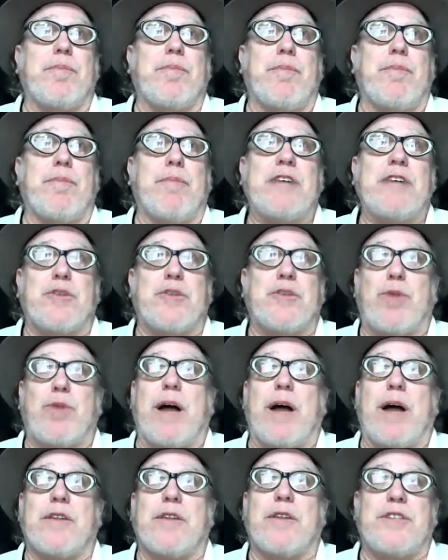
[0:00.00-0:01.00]

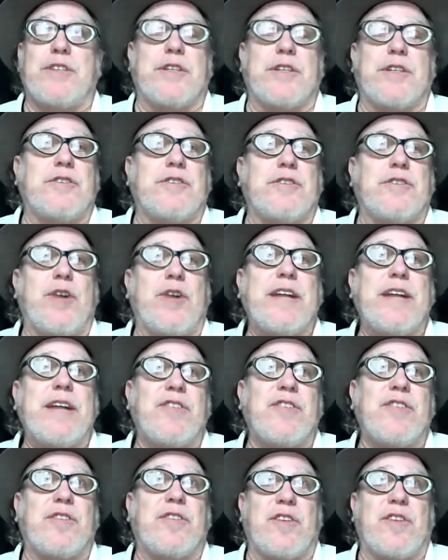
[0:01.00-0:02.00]
metropolitan
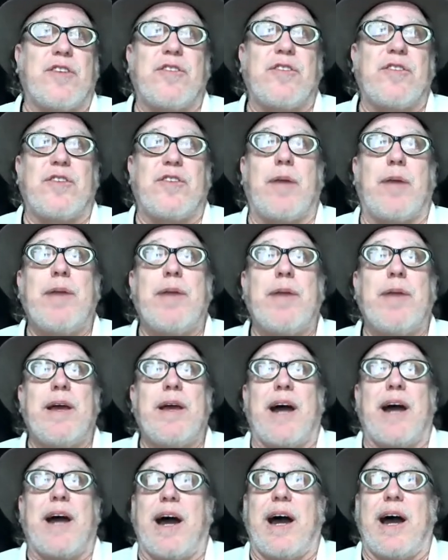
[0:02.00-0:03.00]
transit system
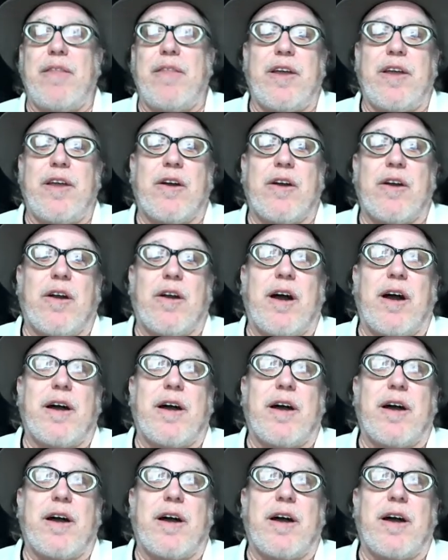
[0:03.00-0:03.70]
on their